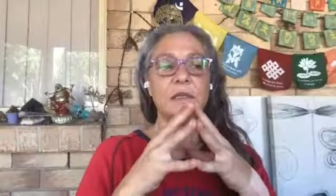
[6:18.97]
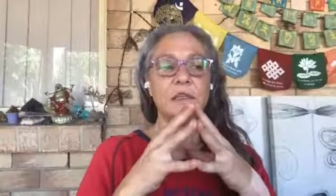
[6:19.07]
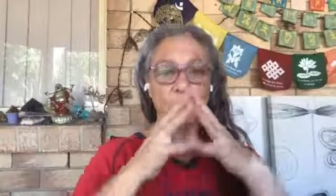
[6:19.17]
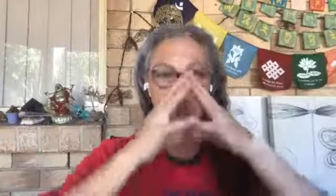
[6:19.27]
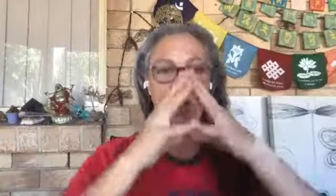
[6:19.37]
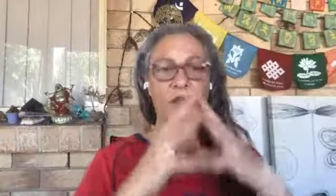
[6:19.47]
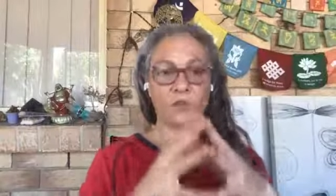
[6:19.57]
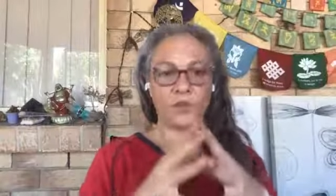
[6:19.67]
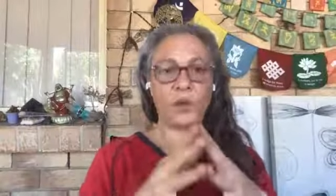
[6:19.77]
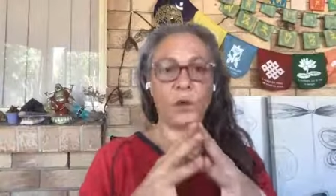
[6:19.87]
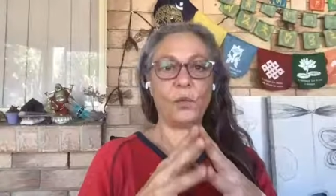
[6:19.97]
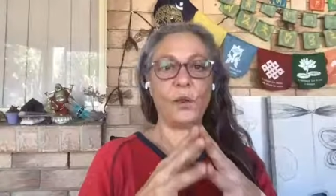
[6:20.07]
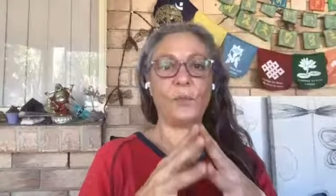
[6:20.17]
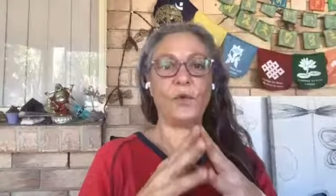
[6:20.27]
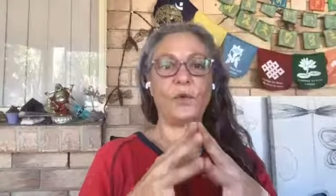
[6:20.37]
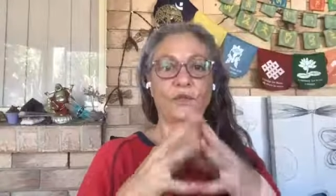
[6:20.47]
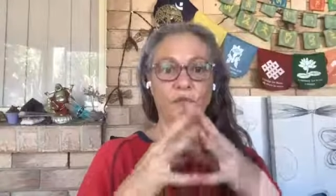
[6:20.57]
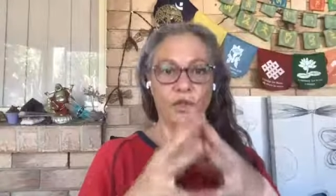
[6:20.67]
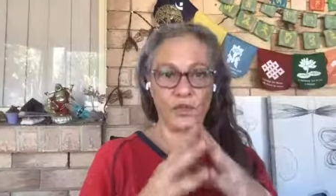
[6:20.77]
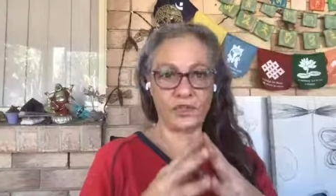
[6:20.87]
to bring through what we brought
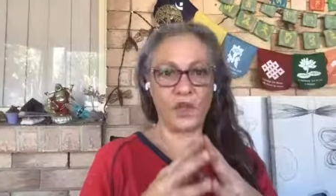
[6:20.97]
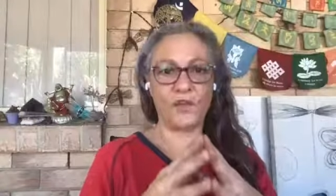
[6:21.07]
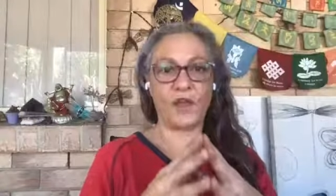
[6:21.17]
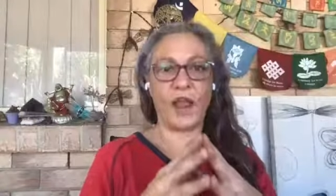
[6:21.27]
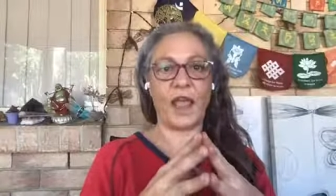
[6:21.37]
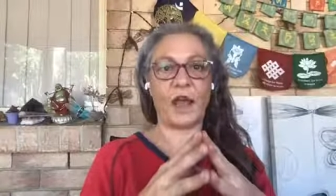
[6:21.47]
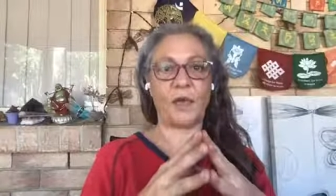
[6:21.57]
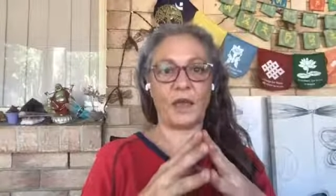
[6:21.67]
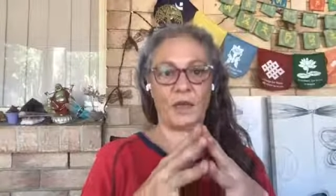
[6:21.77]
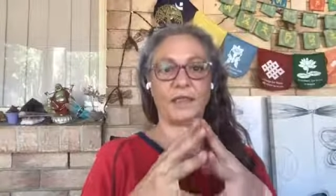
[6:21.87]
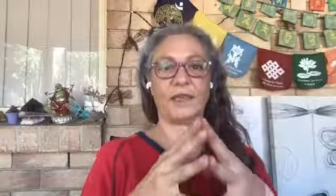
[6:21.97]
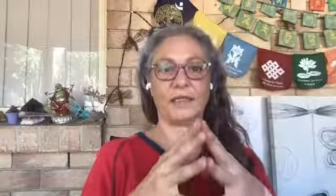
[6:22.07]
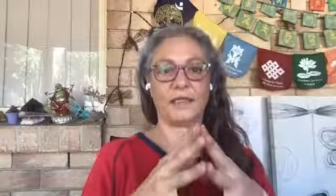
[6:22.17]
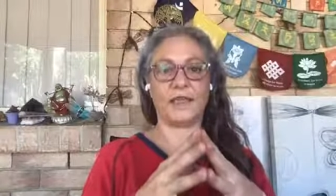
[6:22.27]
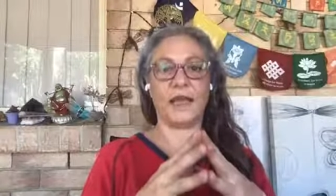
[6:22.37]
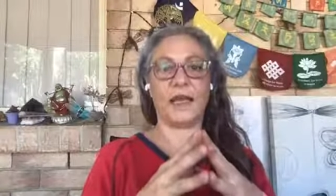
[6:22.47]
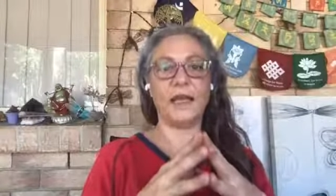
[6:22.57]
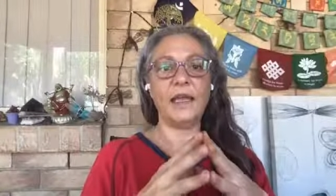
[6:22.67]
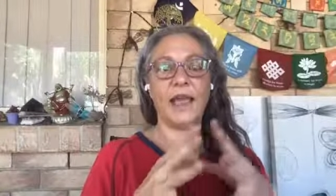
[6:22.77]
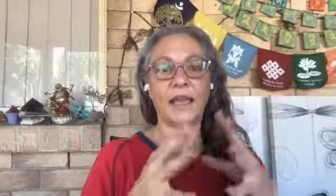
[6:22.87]
through in just over an hour yesterday.
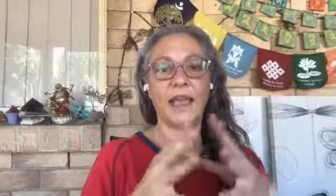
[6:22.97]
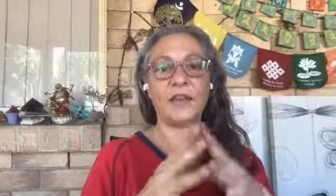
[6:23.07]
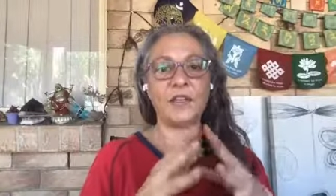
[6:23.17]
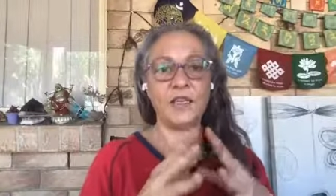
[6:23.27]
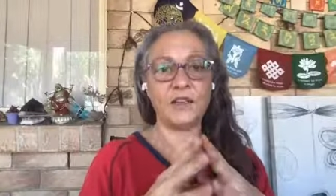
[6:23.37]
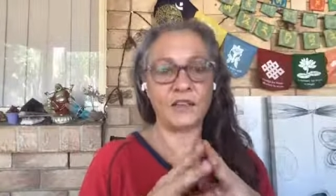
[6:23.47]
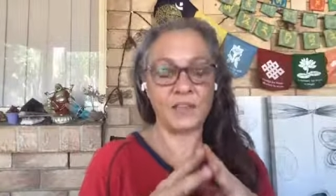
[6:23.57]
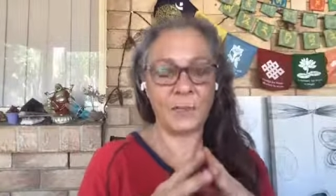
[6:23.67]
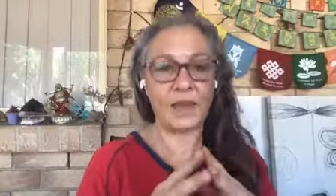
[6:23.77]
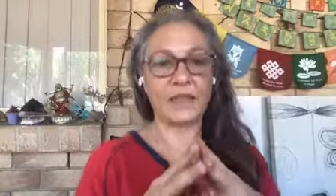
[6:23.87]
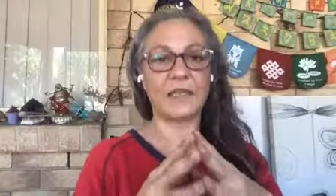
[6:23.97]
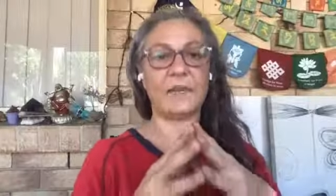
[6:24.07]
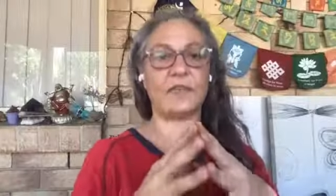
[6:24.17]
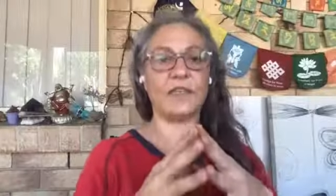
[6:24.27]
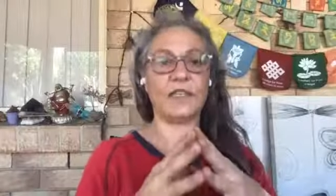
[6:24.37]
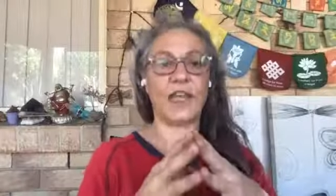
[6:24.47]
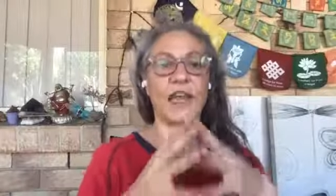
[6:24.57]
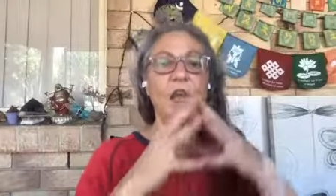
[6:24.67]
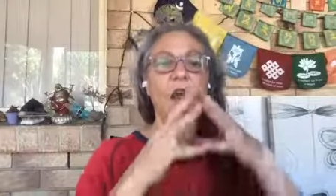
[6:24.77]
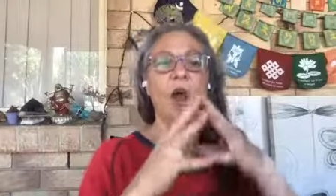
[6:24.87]
Again, I did not expect to come on
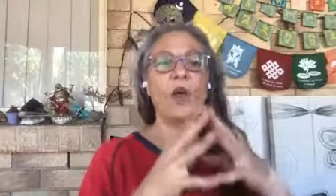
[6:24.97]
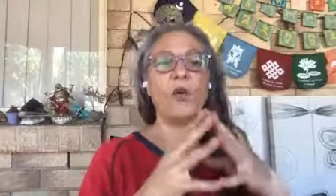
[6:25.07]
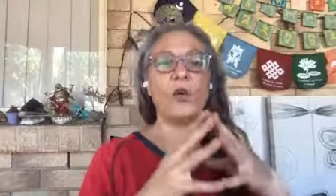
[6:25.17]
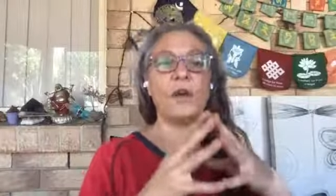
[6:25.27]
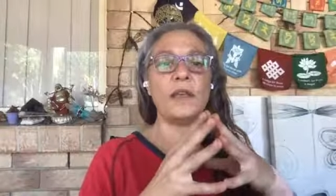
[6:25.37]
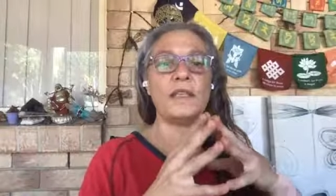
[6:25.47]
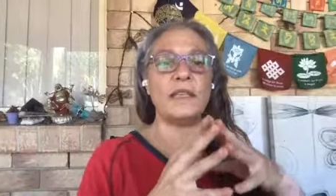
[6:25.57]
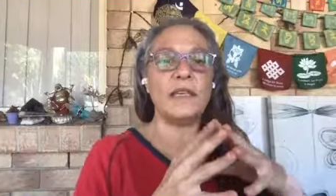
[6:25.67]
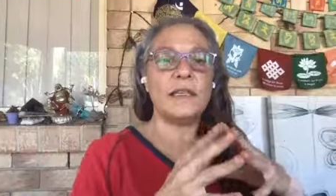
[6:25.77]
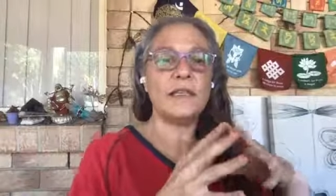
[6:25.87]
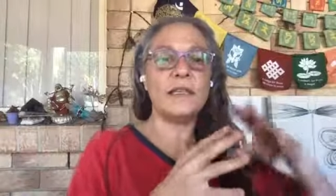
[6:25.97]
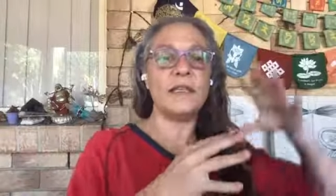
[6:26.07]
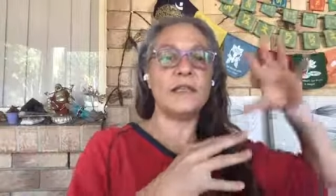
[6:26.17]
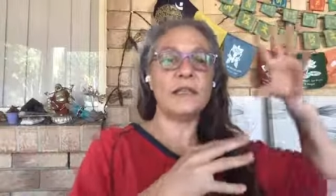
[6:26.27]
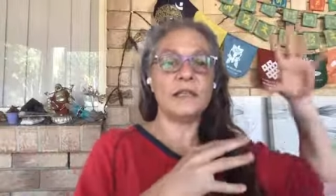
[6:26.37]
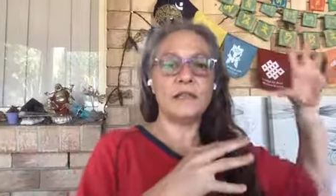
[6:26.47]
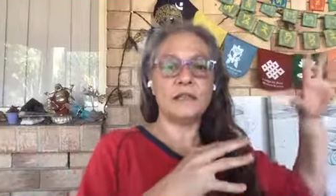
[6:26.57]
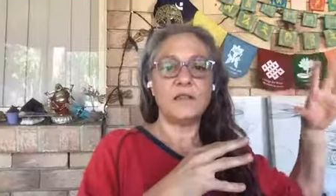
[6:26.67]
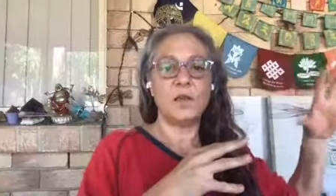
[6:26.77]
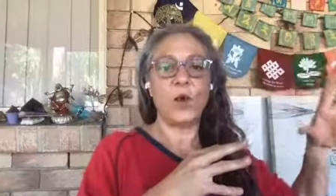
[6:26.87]
today. I already did
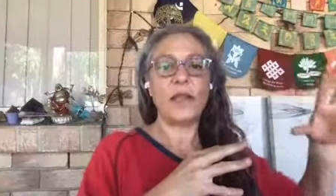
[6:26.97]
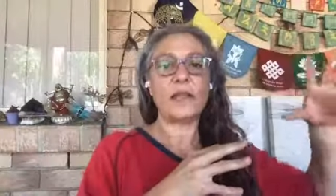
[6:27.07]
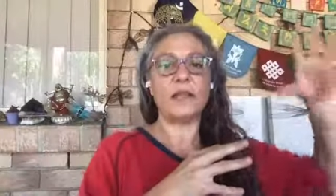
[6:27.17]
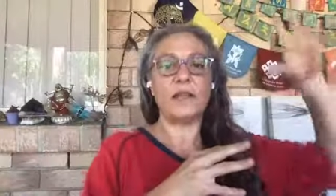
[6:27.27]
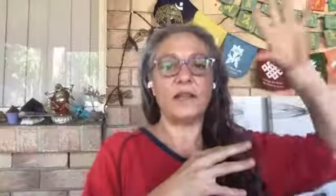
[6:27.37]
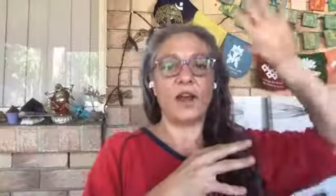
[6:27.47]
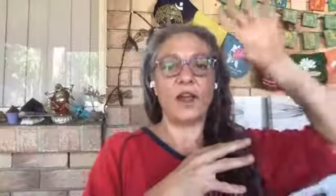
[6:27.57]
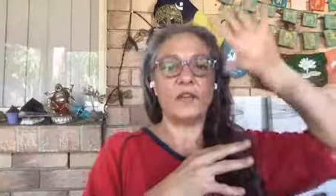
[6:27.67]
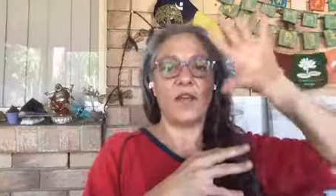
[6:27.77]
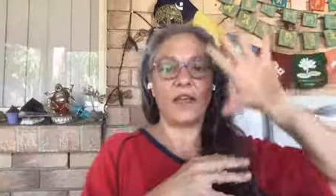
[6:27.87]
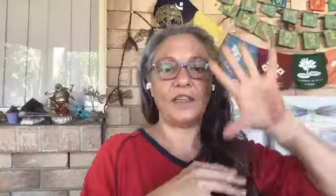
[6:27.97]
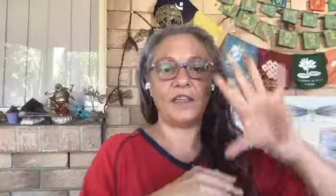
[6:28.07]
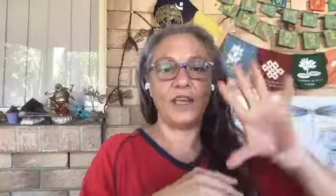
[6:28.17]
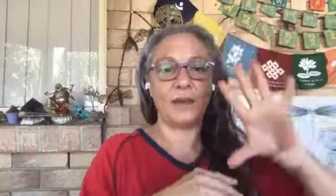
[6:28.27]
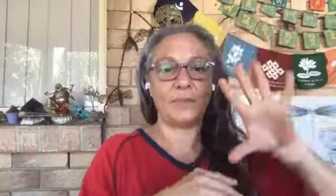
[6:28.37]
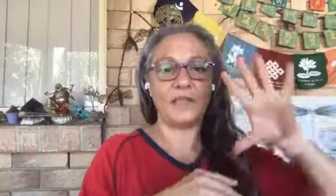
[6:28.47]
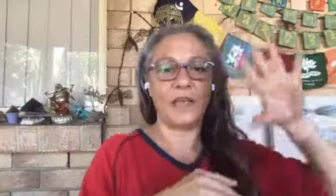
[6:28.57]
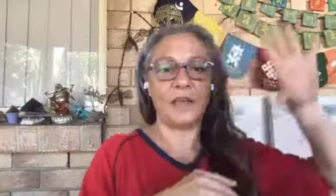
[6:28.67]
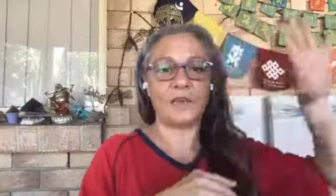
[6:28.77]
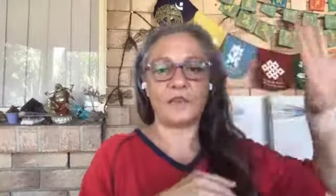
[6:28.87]
the weekly live energy
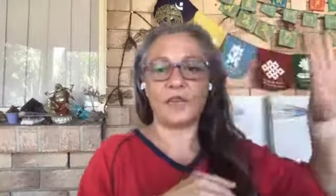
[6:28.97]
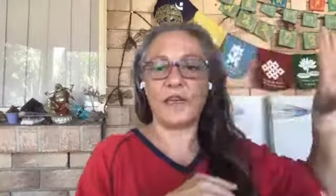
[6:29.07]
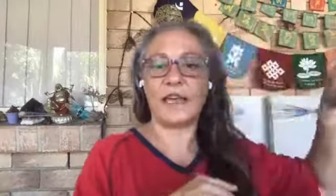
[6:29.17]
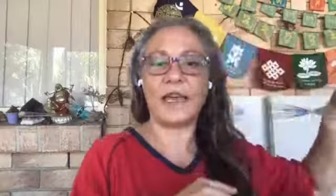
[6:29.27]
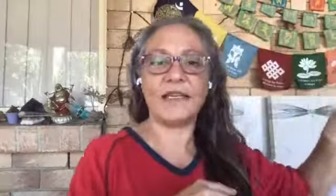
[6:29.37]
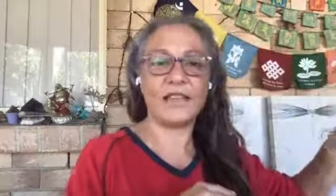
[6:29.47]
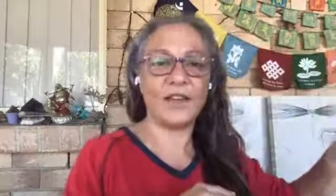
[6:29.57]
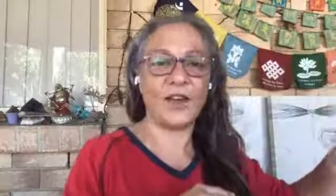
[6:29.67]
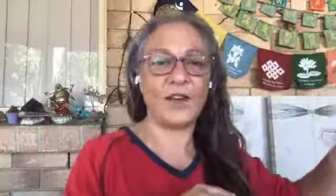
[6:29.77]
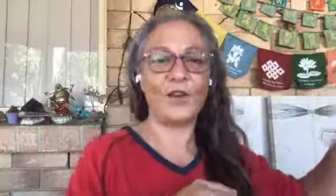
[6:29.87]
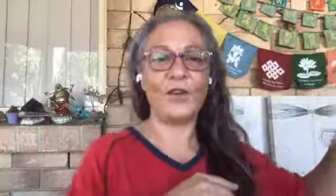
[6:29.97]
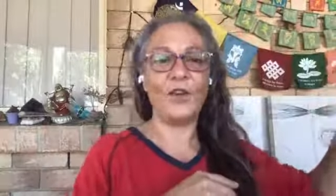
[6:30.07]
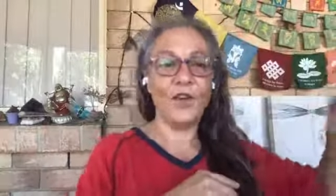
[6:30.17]
update three days ago